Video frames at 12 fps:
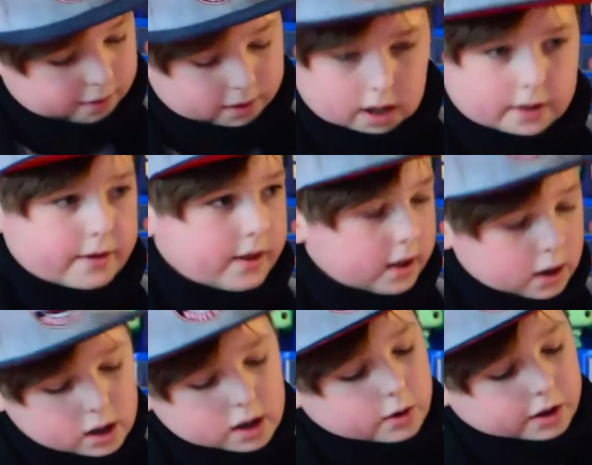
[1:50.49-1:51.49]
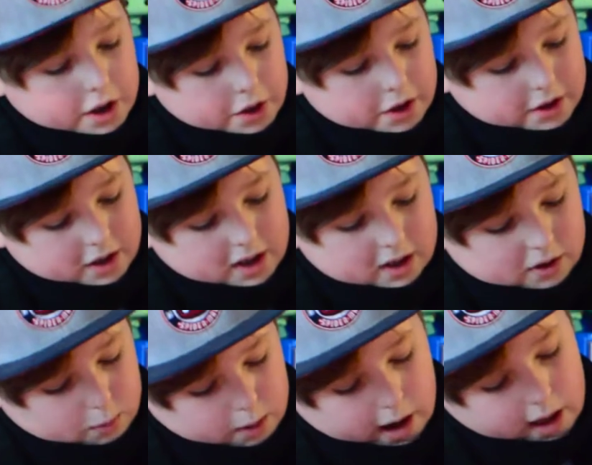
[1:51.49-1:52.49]
love. Within the sea is
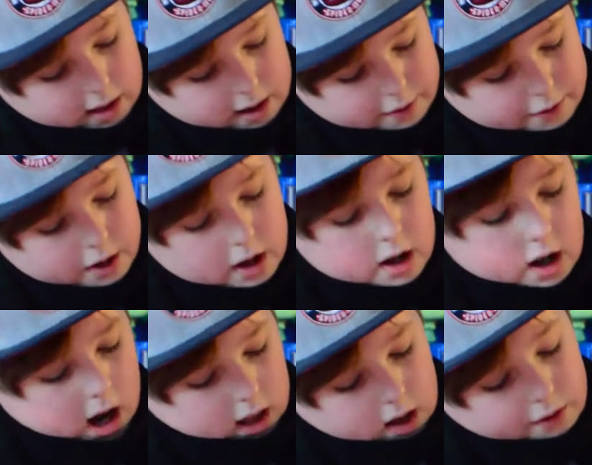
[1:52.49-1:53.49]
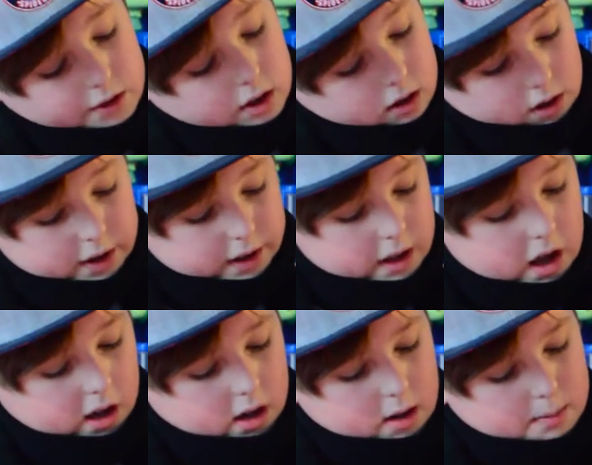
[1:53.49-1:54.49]
where I live. I love to learn and
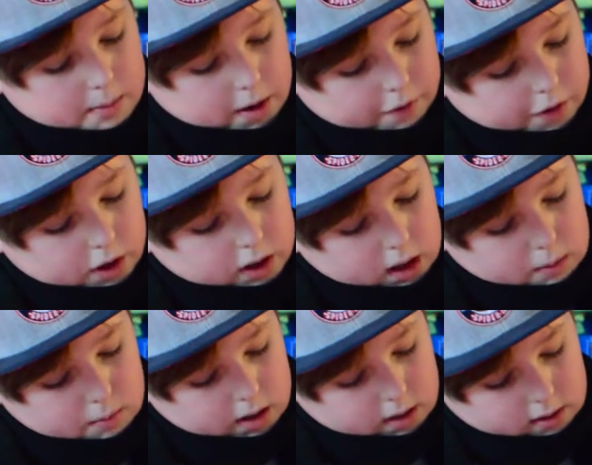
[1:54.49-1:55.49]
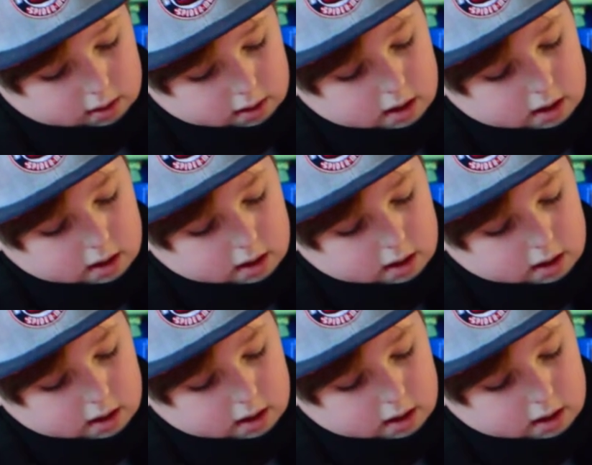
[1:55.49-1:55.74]
think. My full name is